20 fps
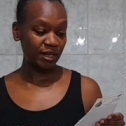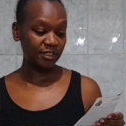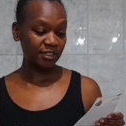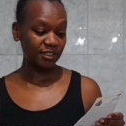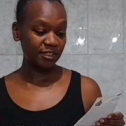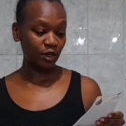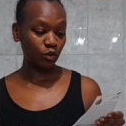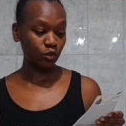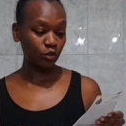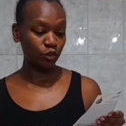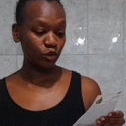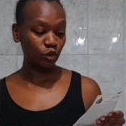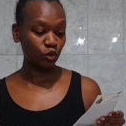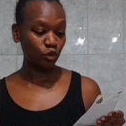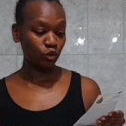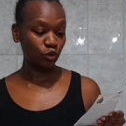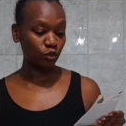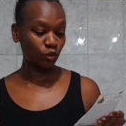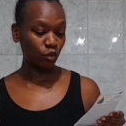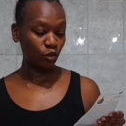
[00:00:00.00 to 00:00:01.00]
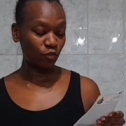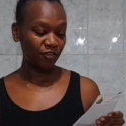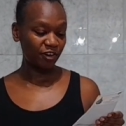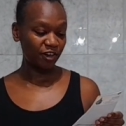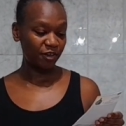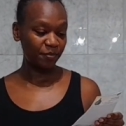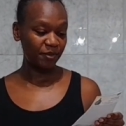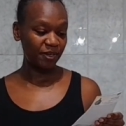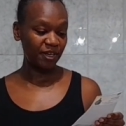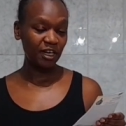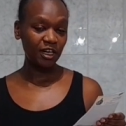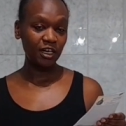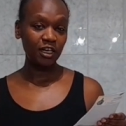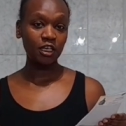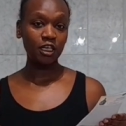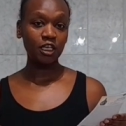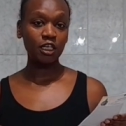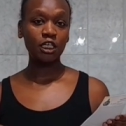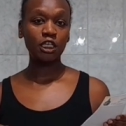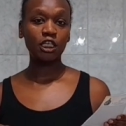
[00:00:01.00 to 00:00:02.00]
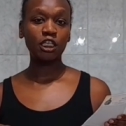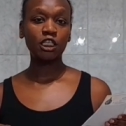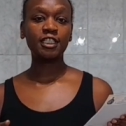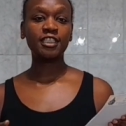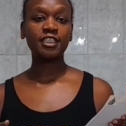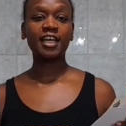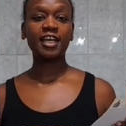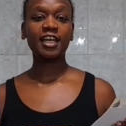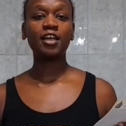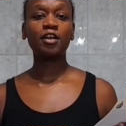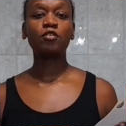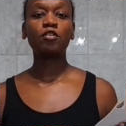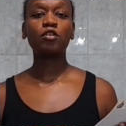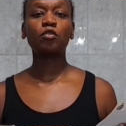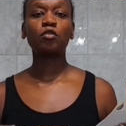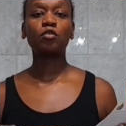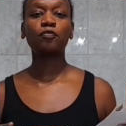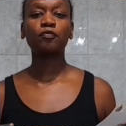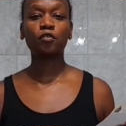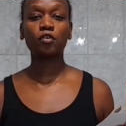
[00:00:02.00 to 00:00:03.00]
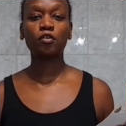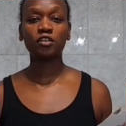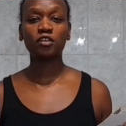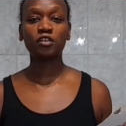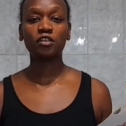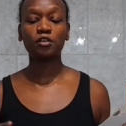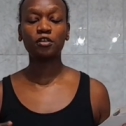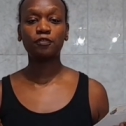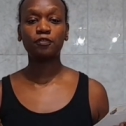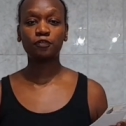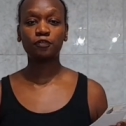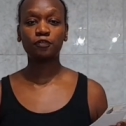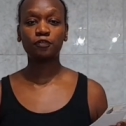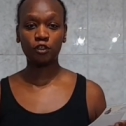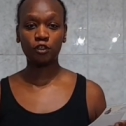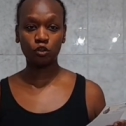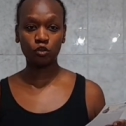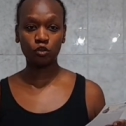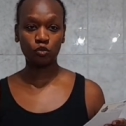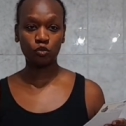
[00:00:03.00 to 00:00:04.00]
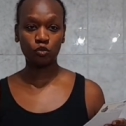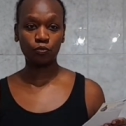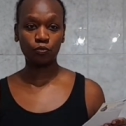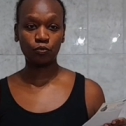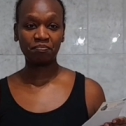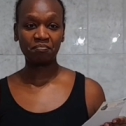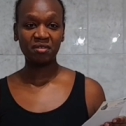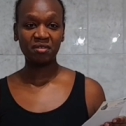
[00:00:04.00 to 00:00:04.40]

they also offered me a salary of 450 euro,